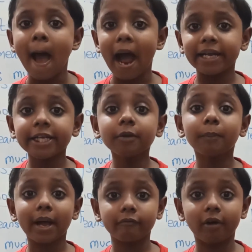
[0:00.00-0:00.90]
I need to
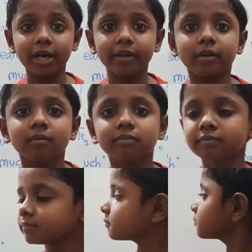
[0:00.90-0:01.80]
buy one.
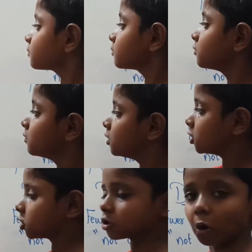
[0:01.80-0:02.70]

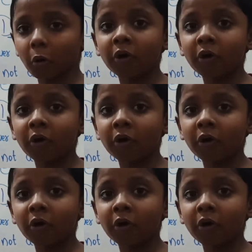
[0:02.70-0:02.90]
So